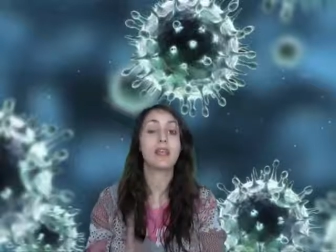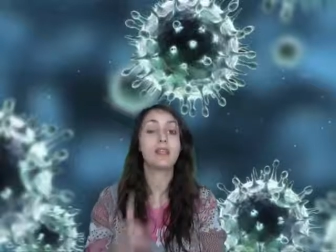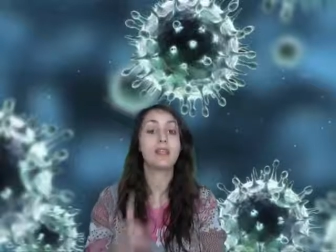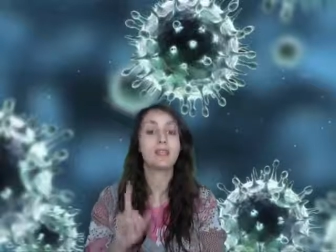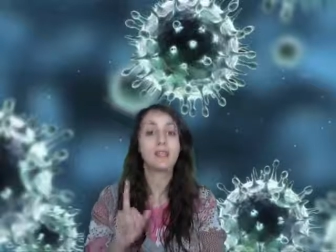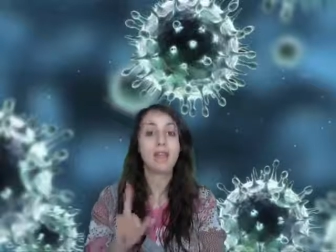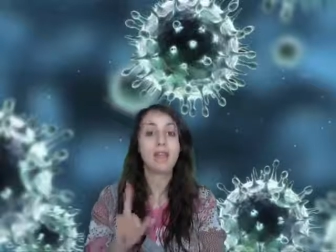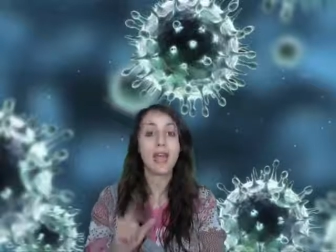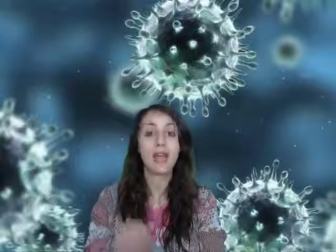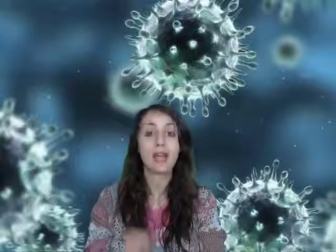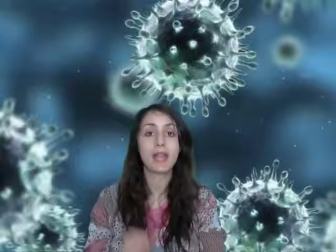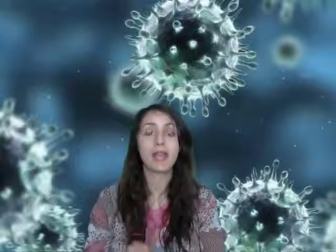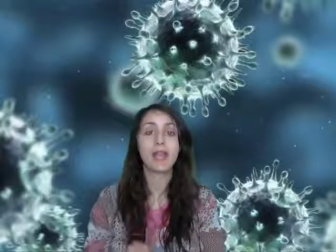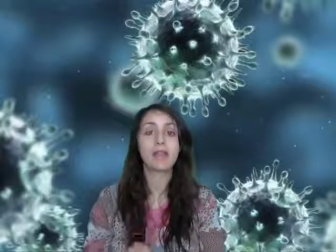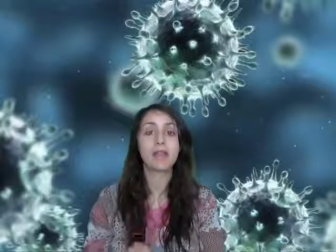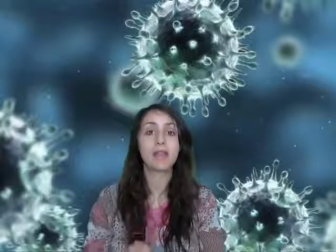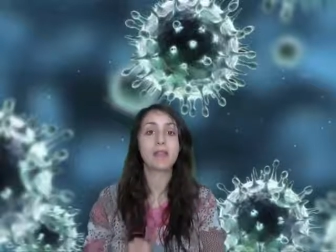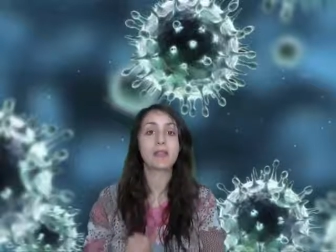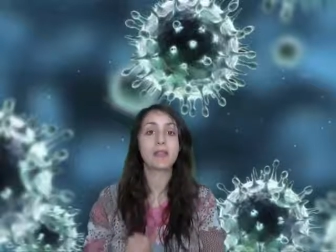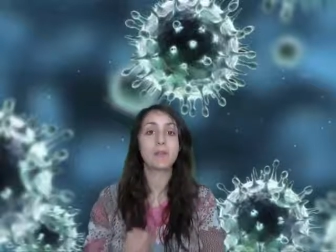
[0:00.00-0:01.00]
And then
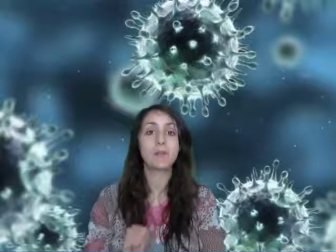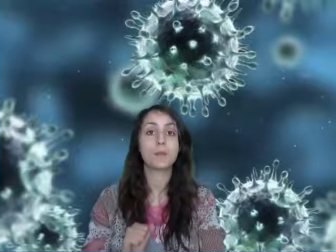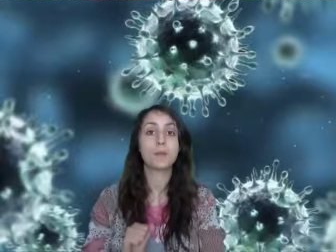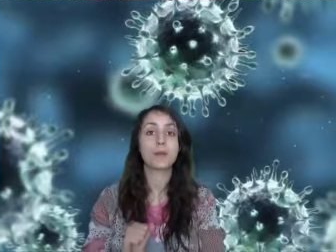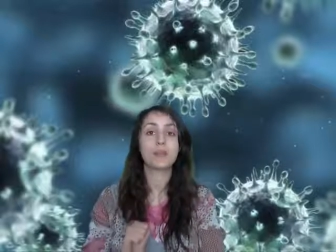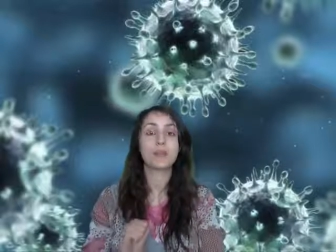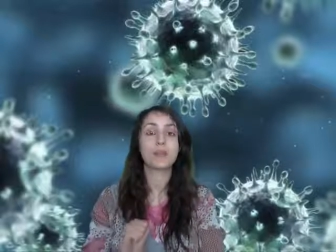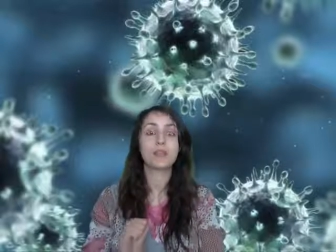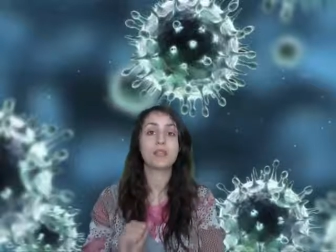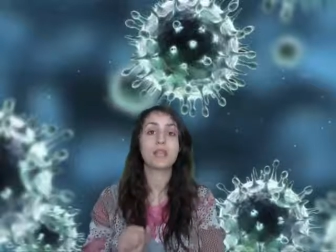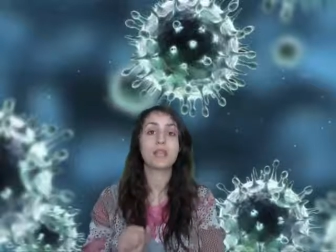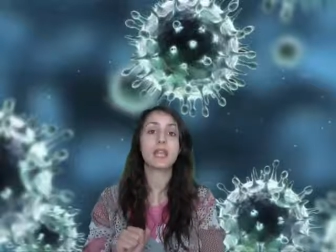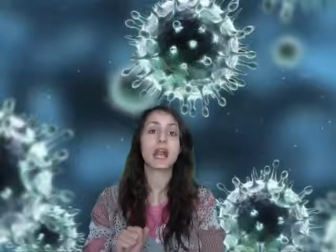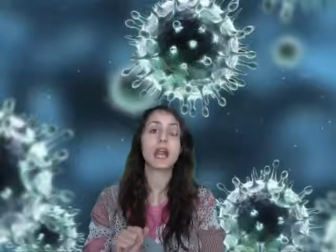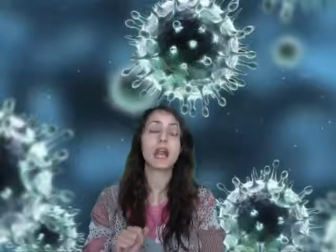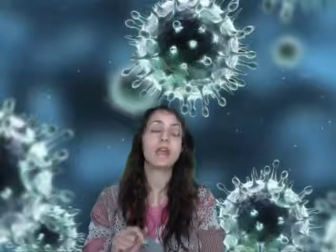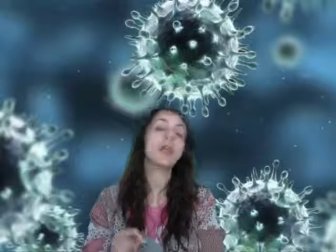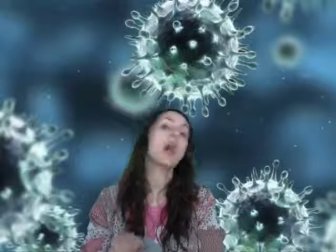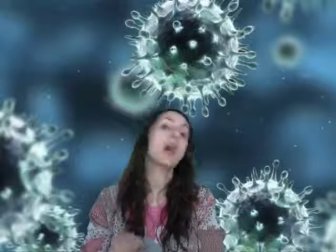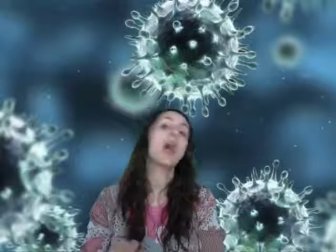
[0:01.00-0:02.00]
another important thing,
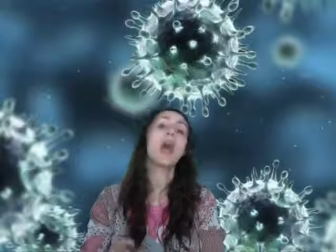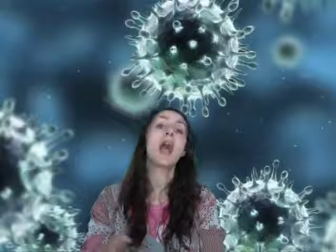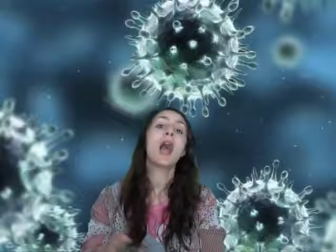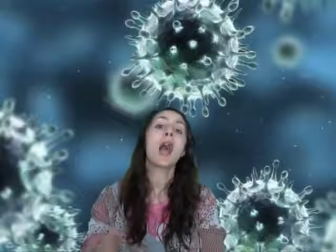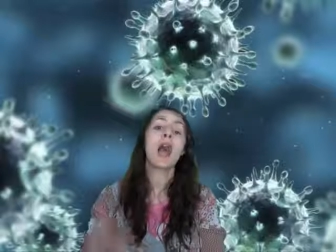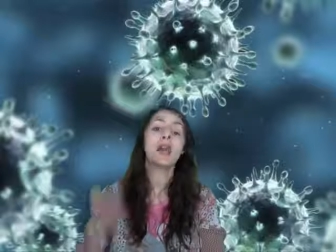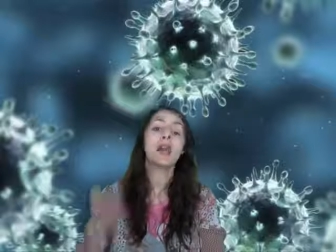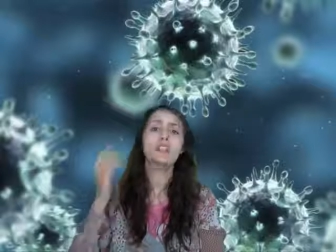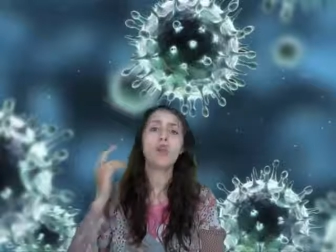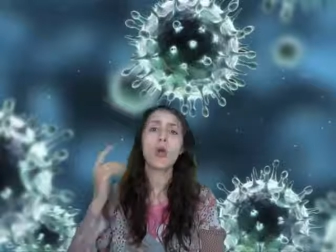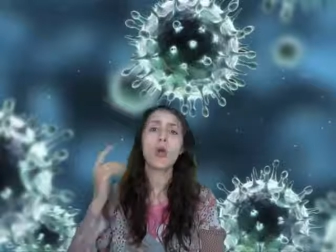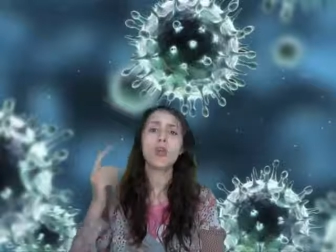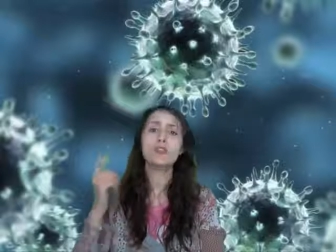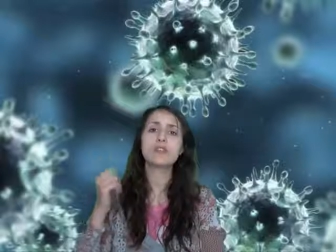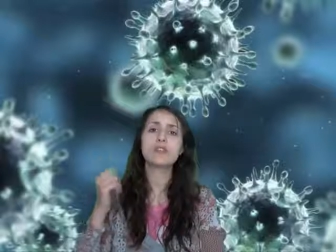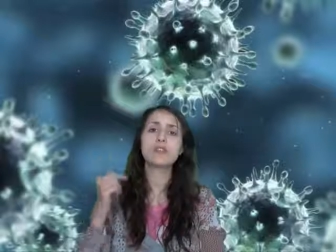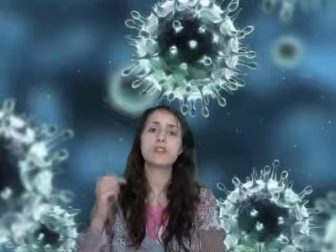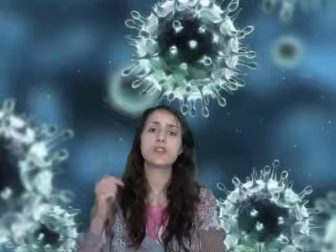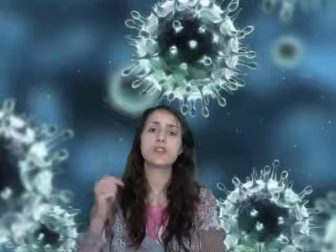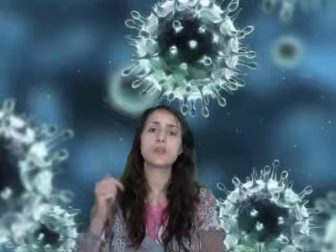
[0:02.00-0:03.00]
I
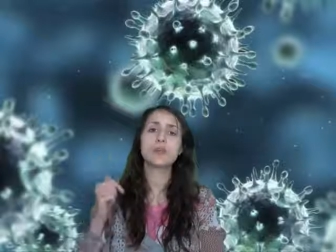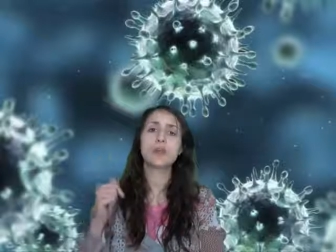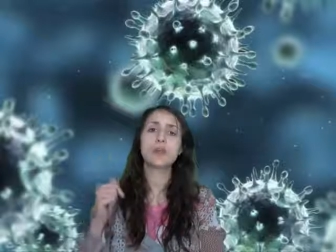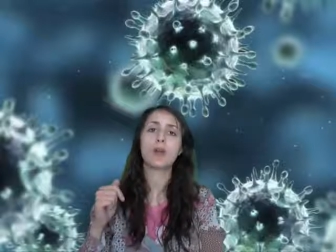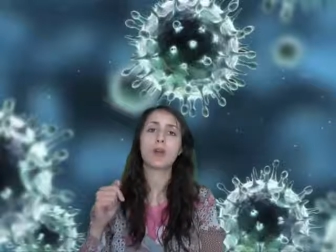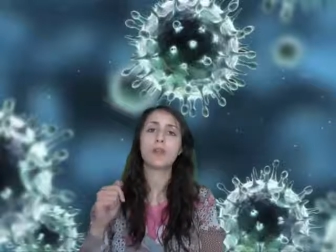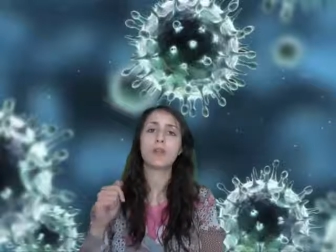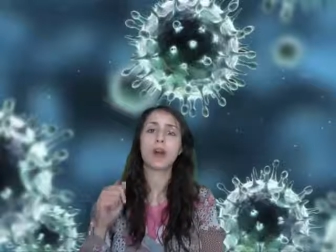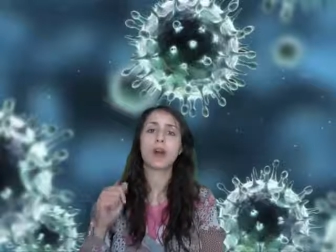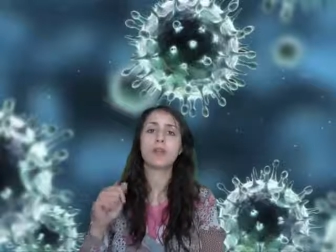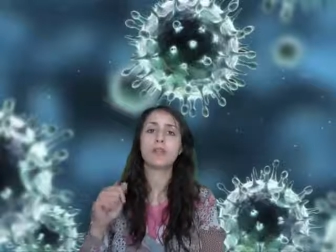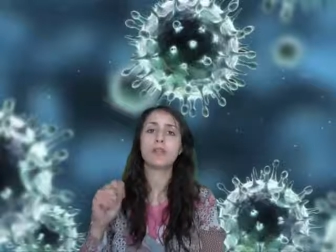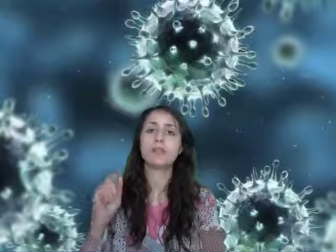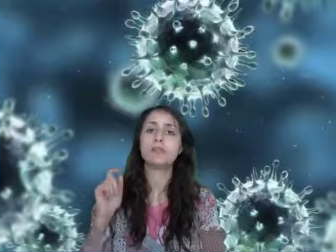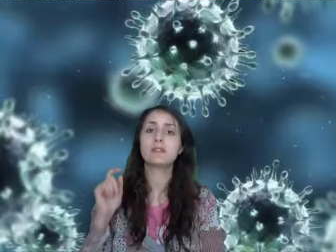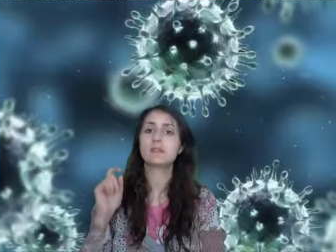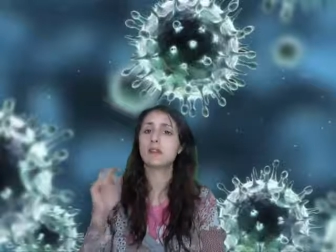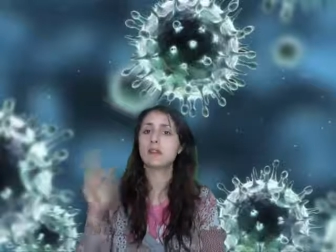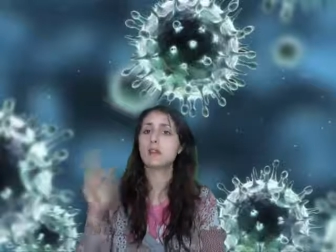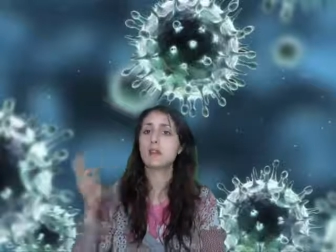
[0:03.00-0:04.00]
told you about
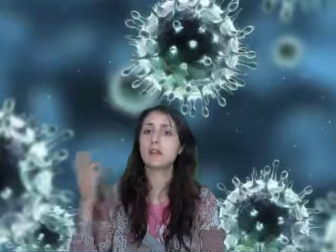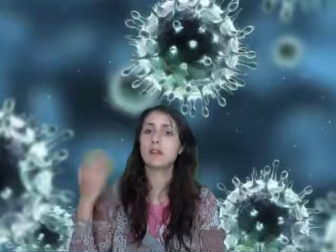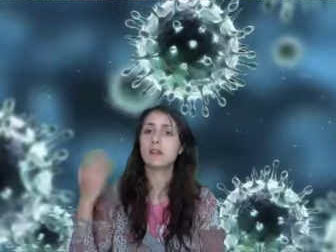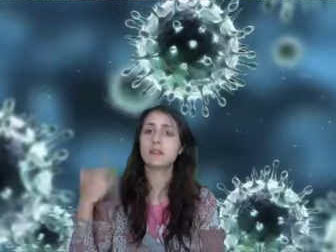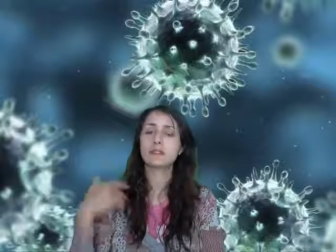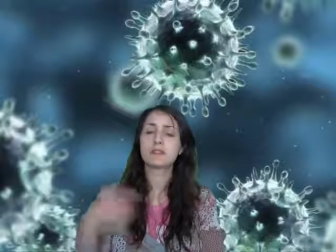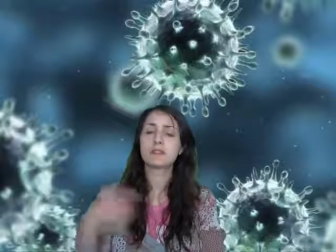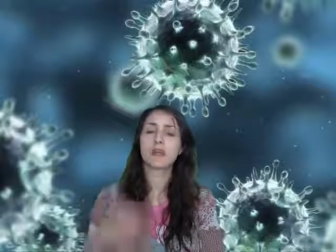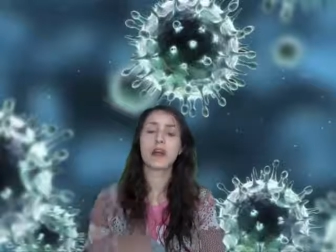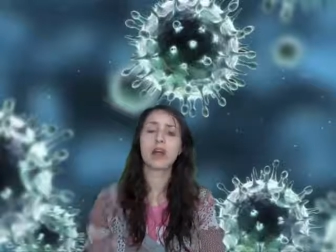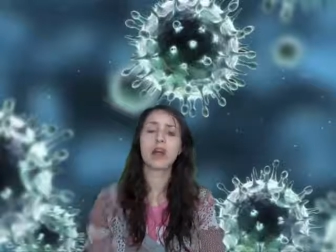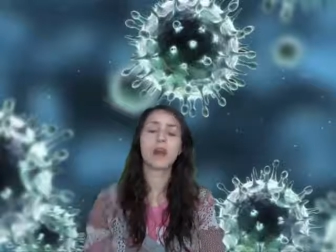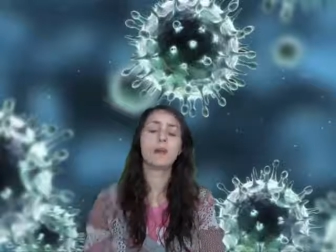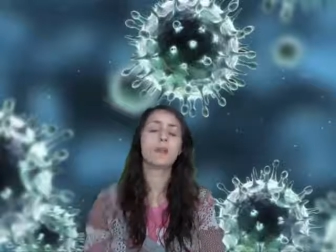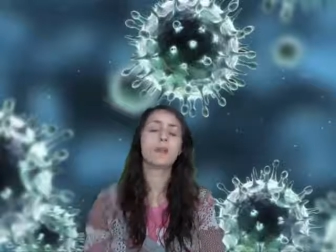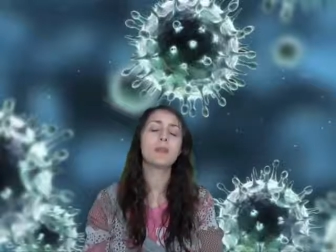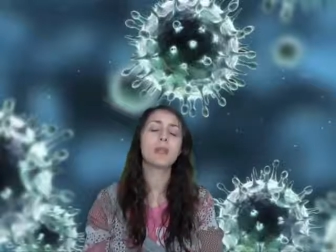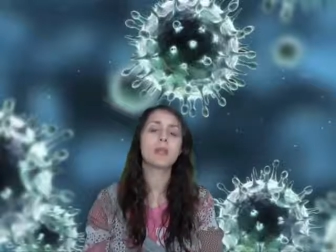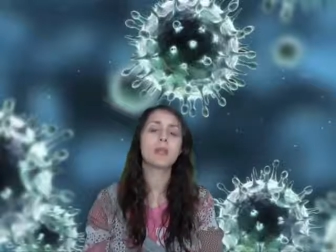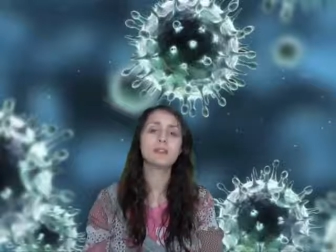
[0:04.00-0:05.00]
it
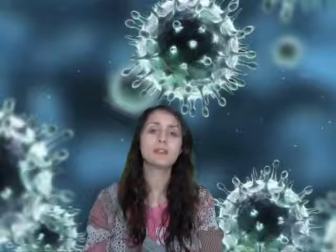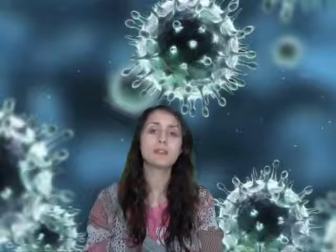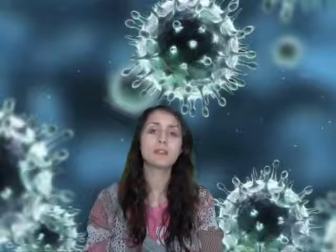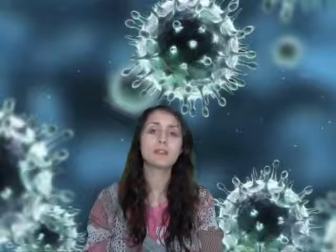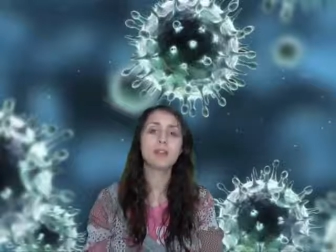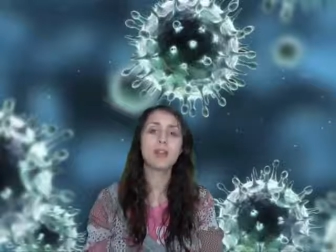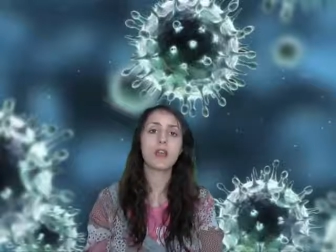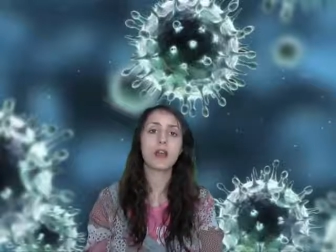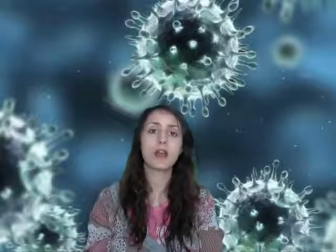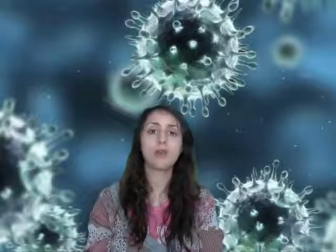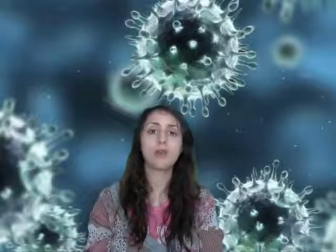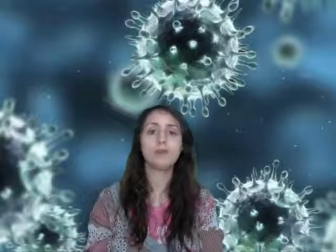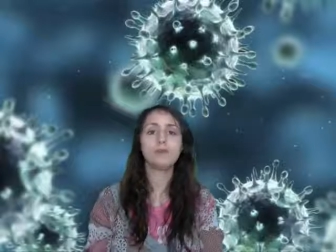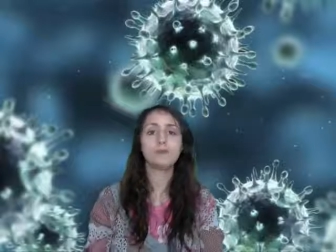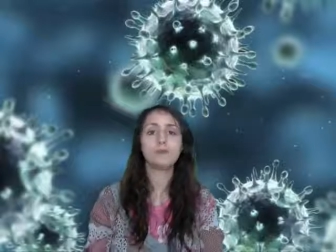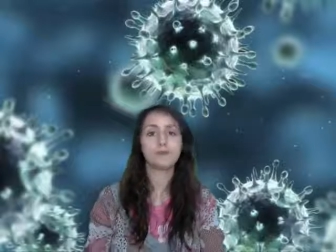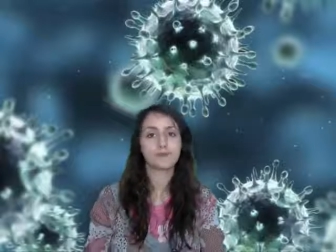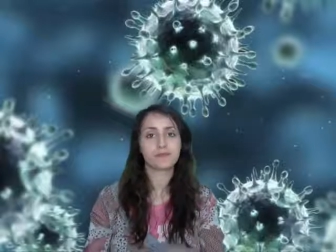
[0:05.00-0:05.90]
some lessons ago.